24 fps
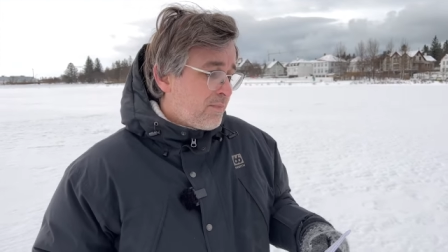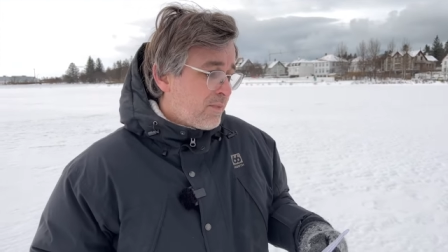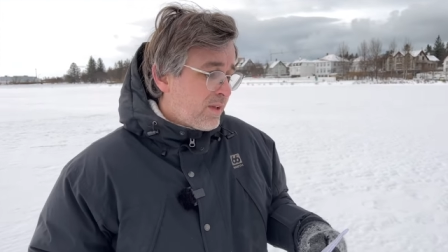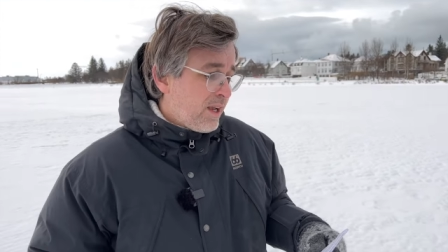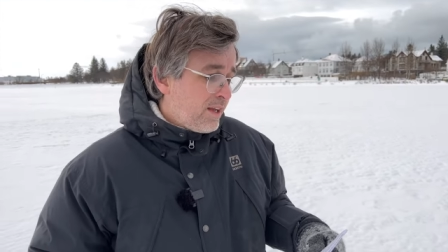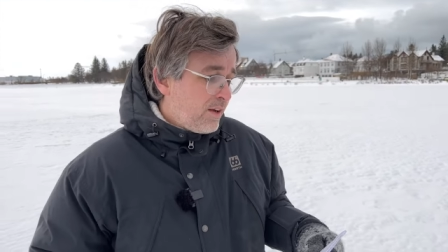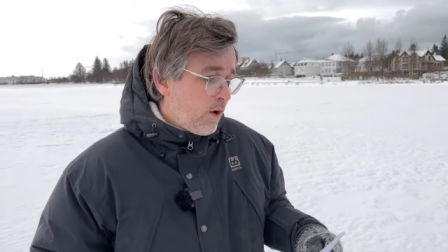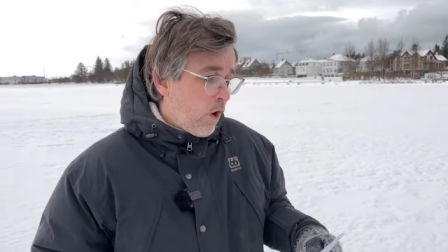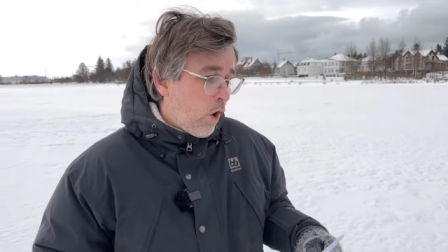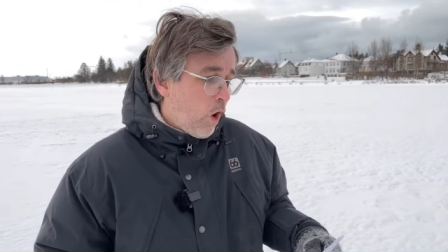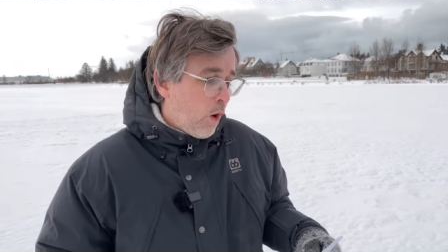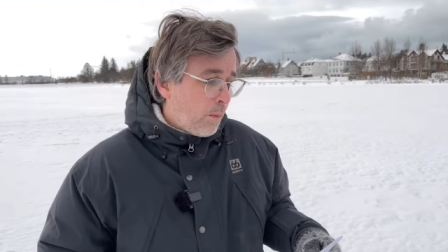in
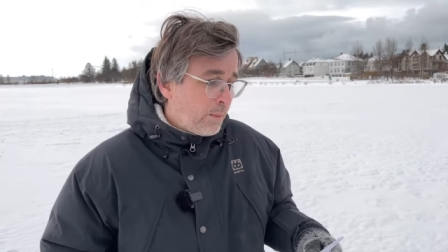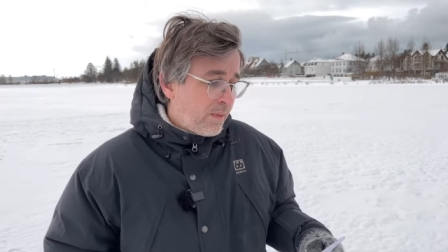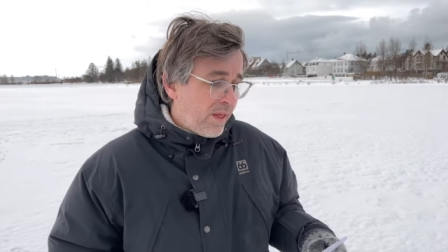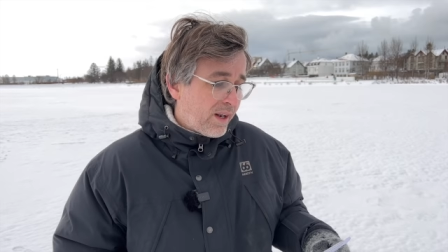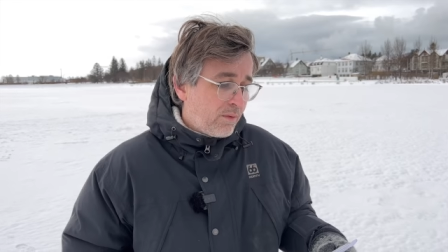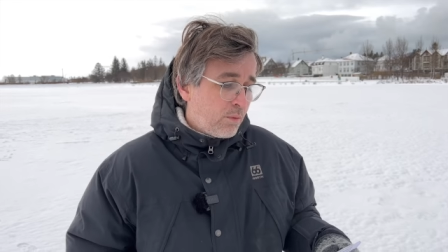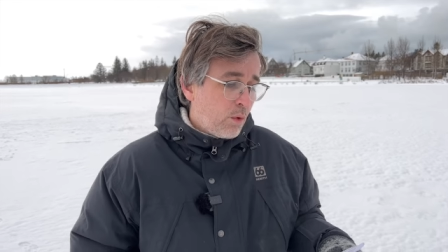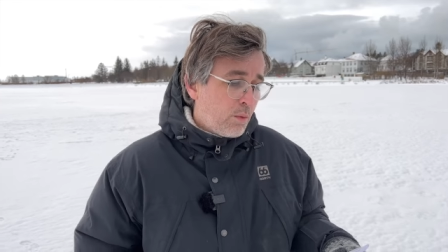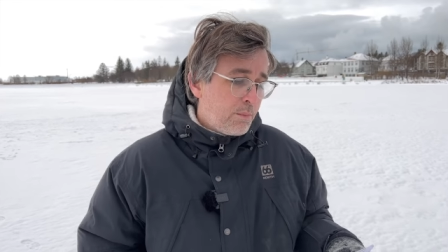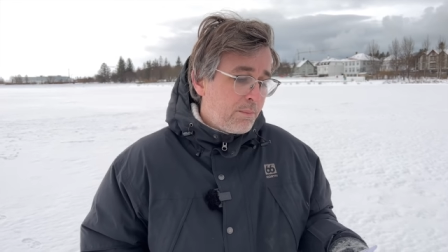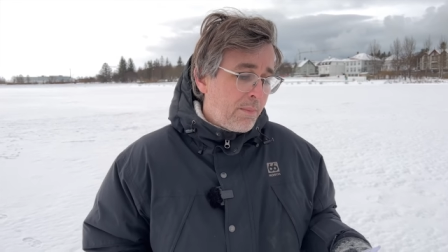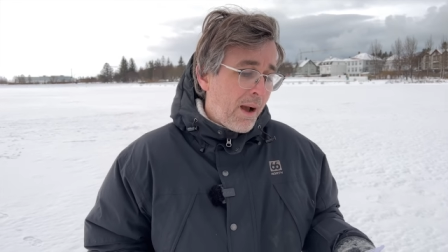hope that it
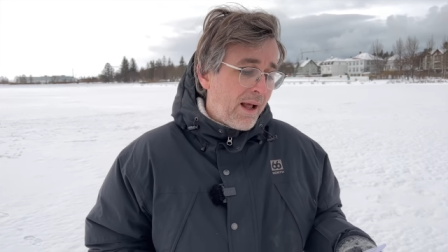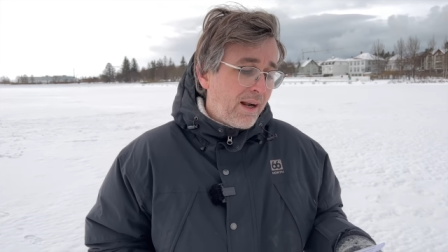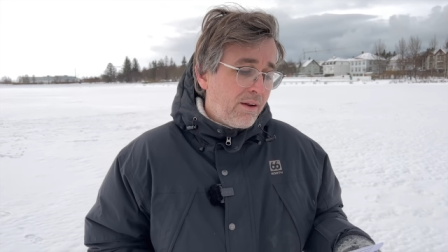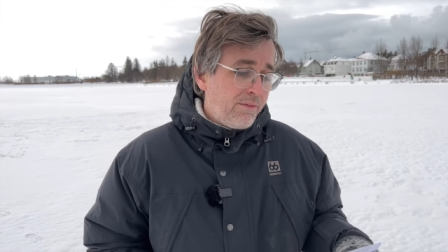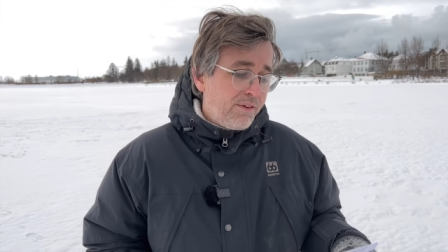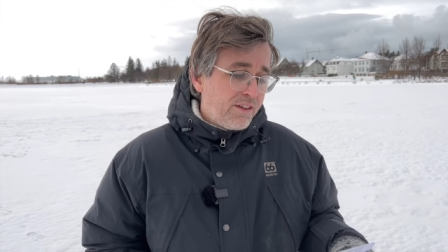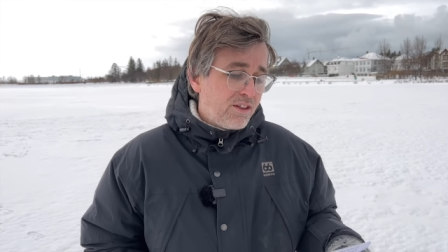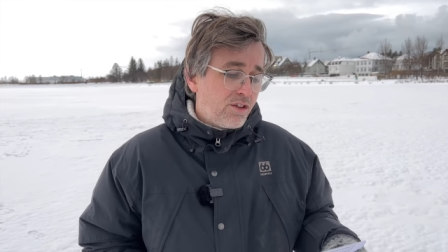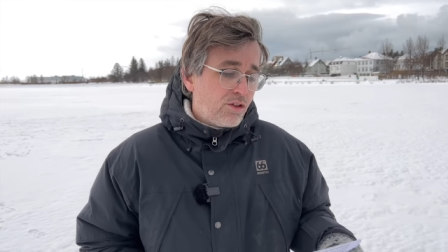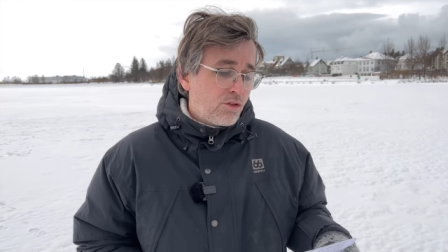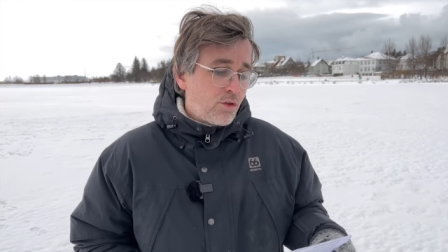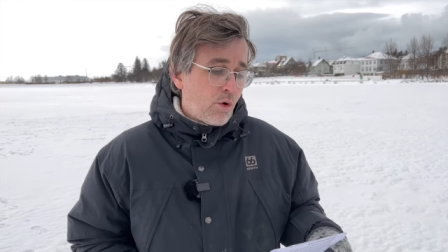would
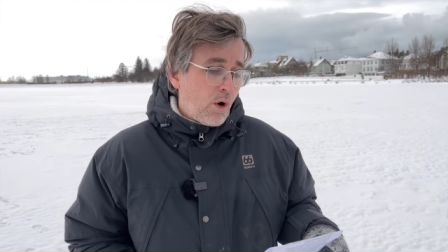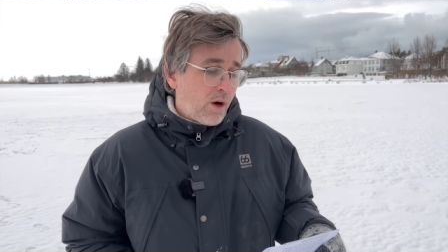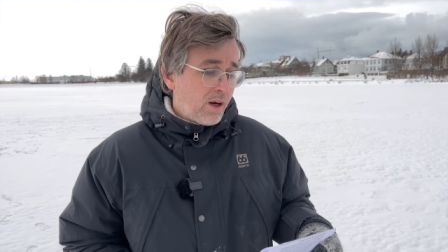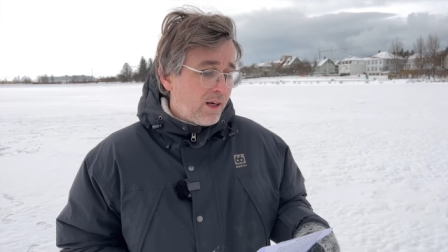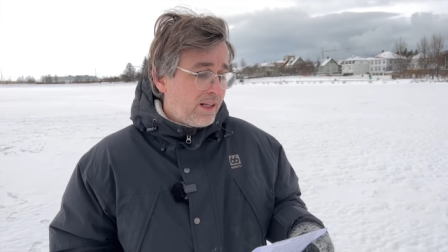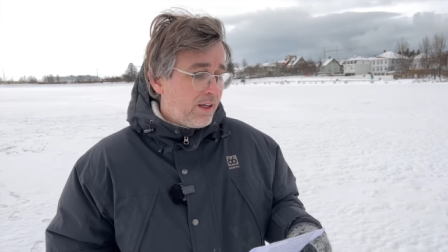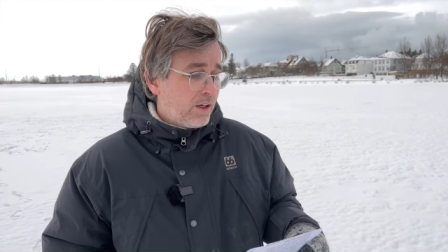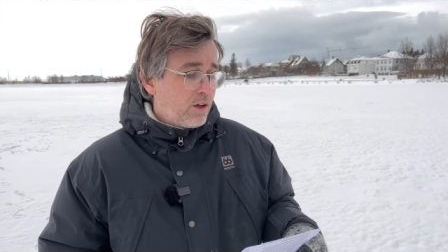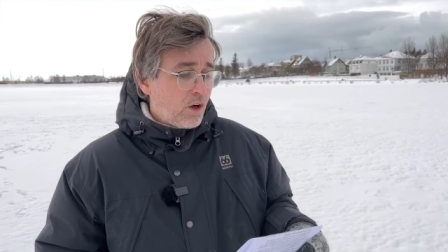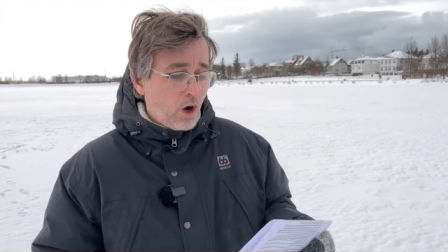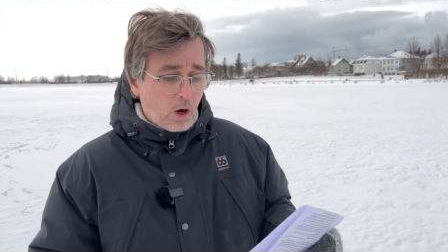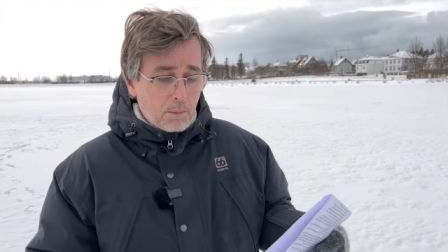benefit
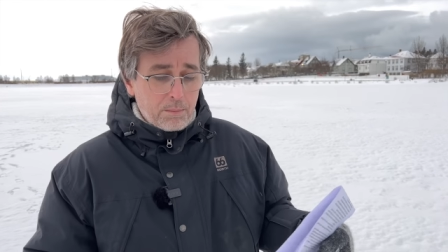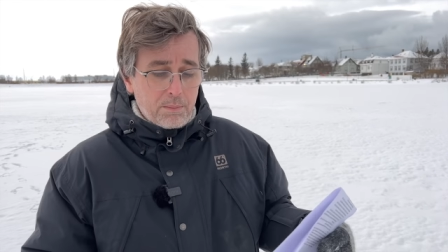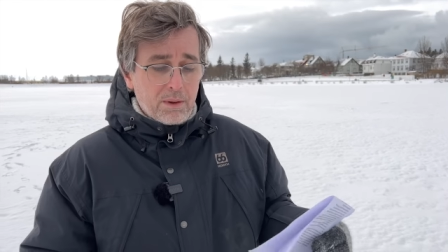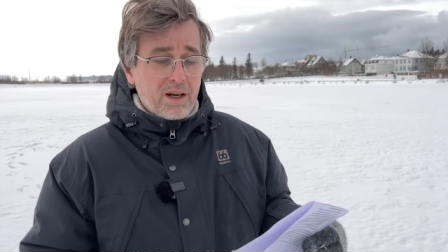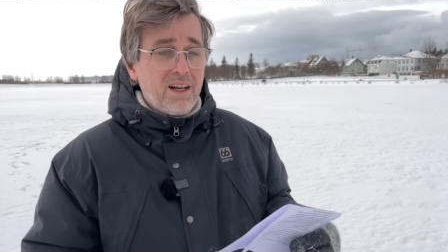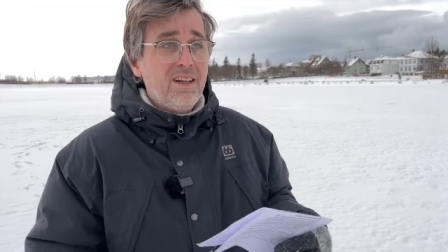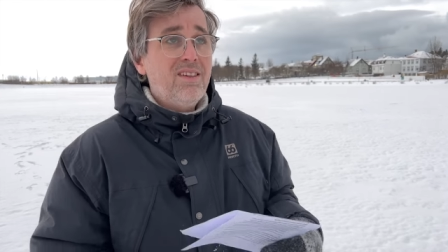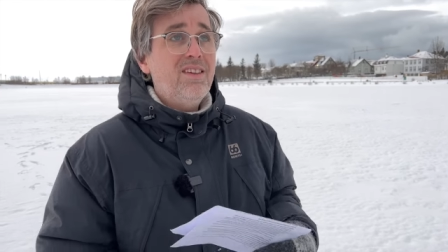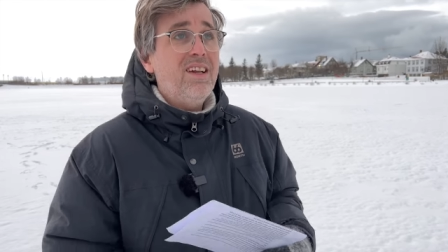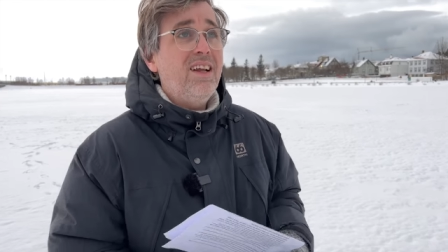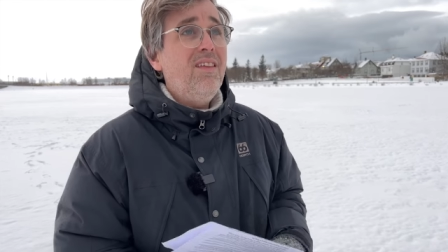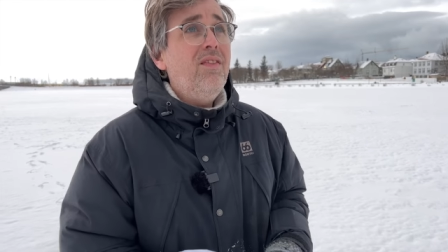struggling
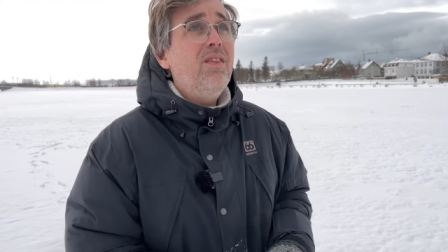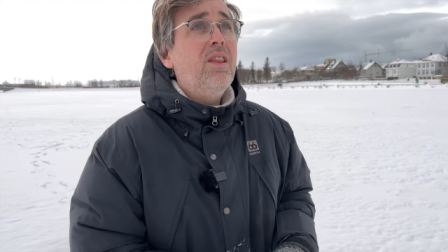companies in